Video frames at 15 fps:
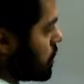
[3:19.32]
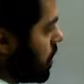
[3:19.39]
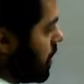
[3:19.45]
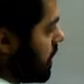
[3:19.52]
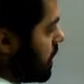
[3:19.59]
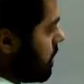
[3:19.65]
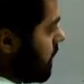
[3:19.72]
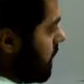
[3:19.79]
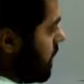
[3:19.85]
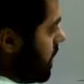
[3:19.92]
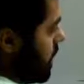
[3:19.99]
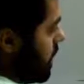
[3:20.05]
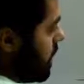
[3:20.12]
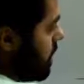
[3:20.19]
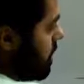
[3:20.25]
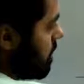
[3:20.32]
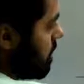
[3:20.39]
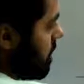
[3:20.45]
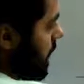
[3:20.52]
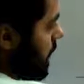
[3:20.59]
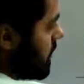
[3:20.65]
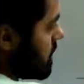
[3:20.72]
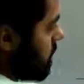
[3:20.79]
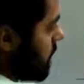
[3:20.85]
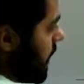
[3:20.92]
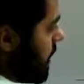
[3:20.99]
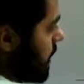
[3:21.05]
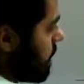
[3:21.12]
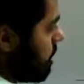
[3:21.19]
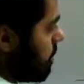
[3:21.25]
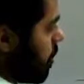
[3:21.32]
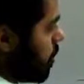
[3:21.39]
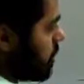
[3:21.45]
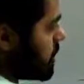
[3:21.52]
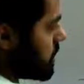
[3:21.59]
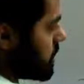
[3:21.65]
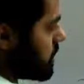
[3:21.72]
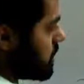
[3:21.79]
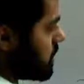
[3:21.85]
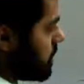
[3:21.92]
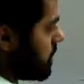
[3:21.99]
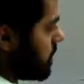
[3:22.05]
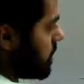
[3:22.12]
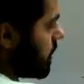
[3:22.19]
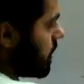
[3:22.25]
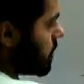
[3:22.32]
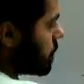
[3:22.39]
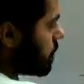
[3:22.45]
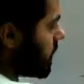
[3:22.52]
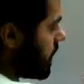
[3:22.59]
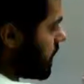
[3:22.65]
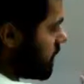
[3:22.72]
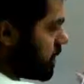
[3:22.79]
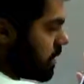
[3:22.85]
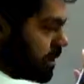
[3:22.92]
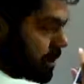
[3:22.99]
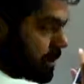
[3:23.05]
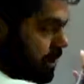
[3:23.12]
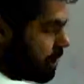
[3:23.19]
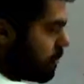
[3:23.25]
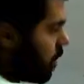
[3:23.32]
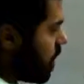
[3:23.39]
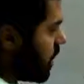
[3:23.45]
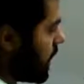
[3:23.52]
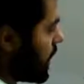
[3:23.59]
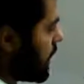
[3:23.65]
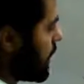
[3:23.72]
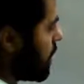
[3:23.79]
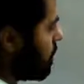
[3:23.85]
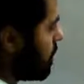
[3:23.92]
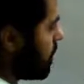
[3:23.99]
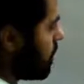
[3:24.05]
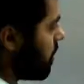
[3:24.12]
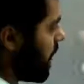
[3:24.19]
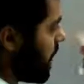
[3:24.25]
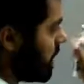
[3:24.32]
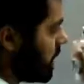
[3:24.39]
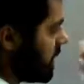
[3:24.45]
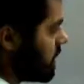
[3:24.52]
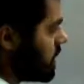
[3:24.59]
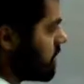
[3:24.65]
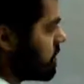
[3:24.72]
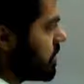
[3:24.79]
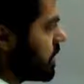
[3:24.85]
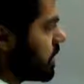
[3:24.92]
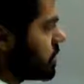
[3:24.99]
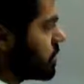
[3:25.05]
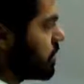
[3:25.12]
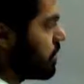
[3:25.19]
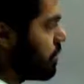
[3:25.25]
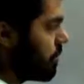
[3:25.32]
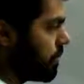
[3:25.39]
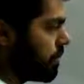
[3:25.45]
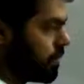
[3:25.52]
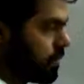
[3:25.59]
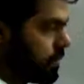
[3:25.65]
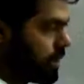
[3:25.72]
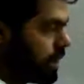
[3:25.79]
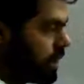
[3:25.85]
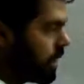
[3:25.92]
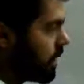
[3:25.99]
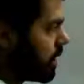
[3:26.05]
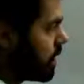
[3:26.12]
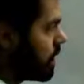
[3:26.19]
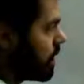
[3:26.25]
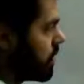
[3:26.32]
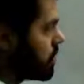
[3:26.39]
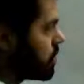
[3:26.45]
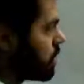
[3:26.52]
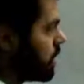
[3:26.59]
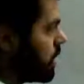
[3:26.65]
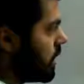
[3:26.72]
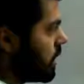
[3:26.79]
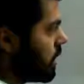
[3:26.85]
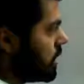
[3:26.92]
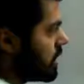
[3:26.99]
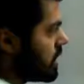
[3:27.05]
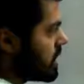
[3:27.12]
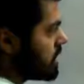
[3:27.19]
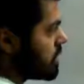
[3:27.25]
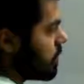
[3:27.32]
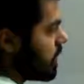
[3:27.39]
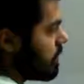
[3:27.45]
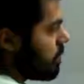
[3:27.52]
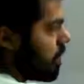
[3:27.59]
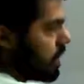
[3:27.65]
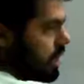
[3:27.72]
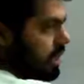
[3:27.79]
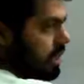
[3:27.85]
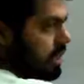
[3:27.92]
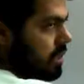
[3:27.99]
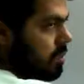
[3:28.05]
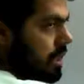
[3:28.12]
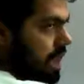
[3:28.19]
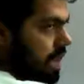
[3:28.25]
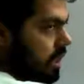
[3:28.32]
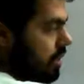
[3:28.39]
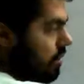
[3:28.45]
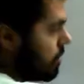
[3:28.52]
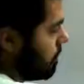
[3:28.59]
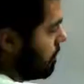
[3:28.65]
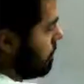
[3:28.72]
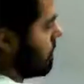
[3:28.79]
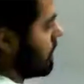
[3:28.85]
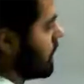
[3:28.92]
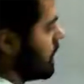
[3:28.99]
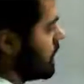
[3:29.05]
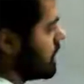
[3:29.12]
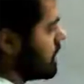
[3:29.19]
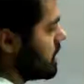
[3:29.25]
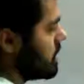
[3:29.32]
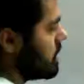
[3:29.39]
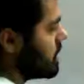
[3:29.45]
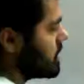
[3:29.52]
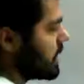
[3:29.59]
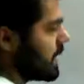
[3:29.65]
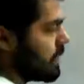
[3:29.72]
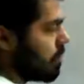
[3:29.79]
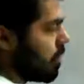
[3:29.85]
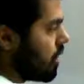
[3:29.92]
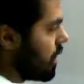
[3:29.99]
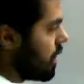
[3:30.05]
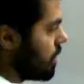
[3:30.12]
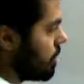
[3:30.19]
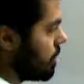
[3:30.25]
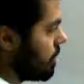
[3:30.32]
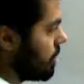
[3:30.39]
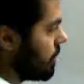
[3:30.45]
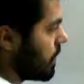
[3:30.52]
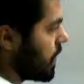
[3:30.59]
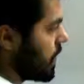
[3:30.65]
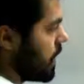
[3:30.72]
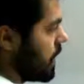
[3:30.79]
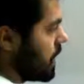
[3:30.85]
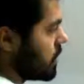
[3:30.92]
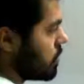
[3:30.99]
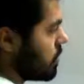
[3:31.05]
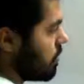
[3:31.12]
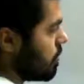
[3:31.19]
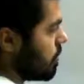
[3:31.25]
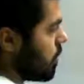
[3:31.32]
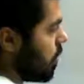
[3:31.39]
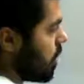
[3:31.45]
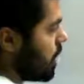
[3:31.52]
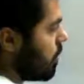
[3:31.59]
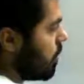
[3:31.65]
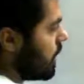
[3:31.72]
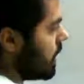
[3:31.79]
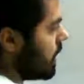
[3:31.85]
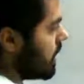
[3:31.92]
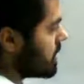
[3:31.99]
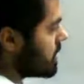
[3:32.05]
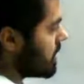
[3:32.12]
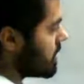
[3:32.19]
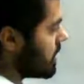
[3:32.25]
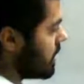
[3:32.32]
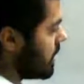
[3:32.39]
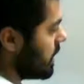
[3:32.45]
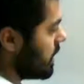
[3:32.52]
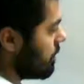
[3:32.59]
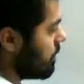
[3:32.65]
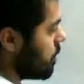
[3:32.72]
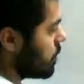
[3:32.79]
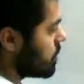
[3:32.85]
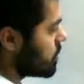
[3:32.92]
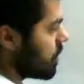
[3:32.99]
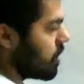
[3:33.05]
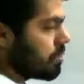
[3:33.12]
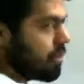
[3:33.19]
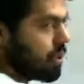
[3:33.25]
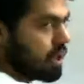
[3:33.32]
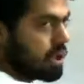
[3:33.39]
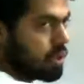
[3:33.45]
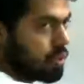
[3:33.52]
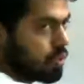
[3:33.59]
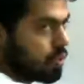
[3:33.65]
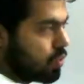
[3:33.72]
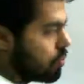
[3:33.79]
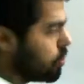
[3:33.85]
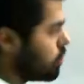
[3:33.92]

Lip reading: So ultimately man is applying a force so that the block A can be dragged in this direction. So here this is one body, the man, this is the second body. So body 1 is exerting a force on body 2.